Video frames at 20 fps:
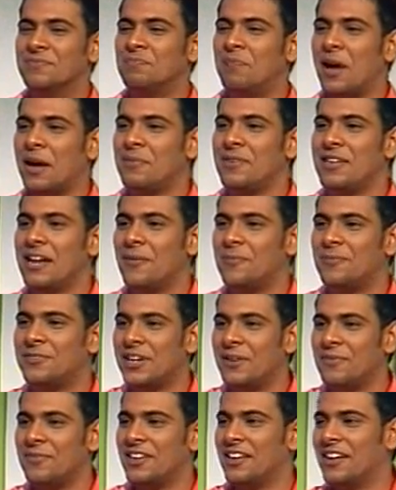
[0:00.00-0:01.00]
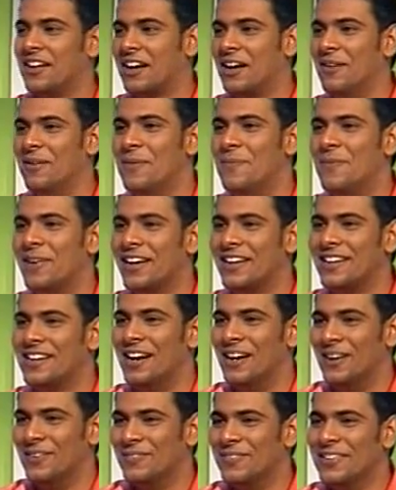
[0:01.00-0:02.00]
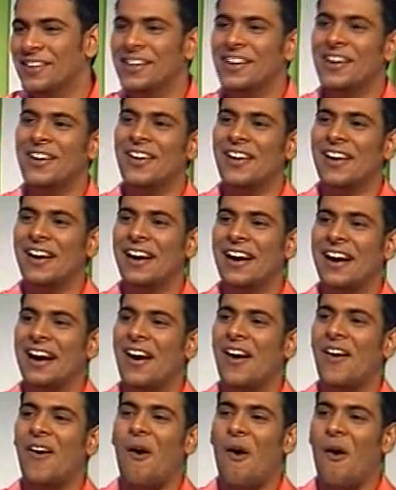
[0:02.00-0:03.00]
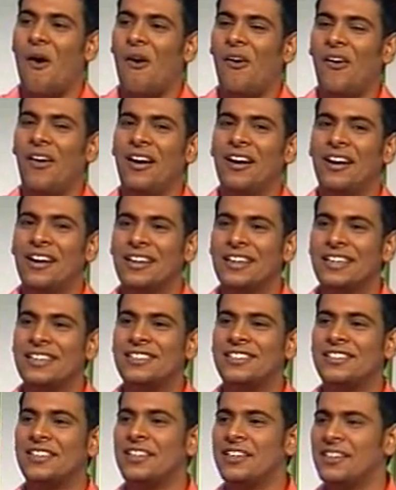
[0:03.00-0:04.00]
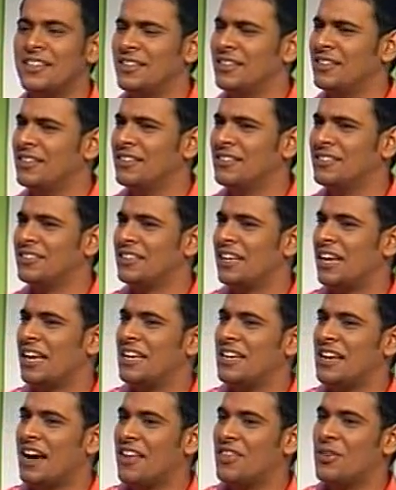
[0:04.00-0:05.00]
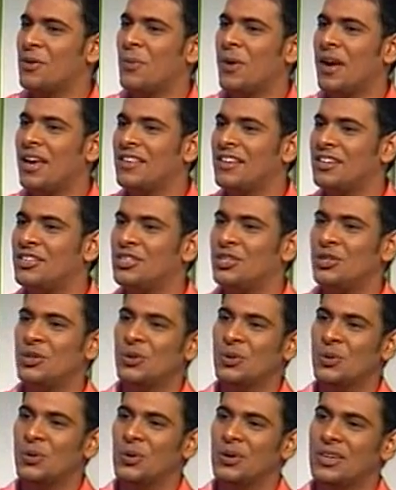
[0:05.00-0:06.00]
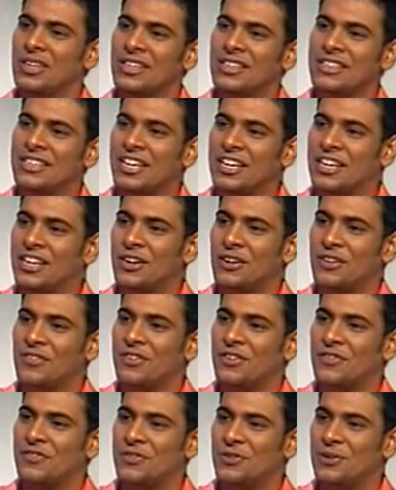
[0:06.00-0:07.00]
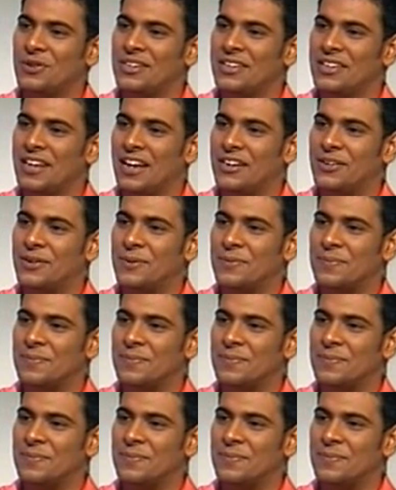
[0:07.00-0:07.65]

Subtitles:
pack me up something, I'll come and pick it up, or is there any other way that you take care of your food at home?